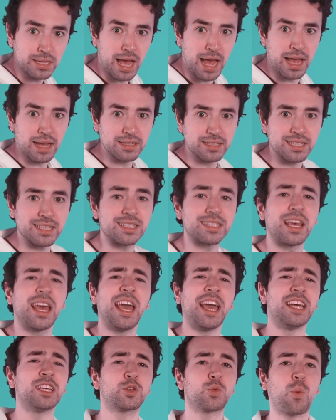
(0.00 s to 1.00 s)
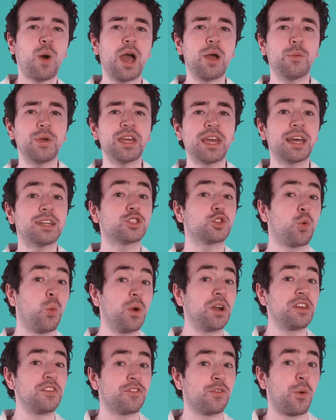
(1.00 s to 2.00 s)
axis is why we get
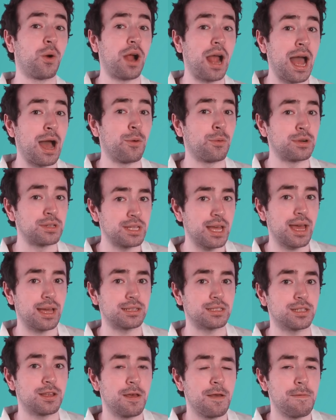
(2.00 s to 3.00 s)
24 hour days.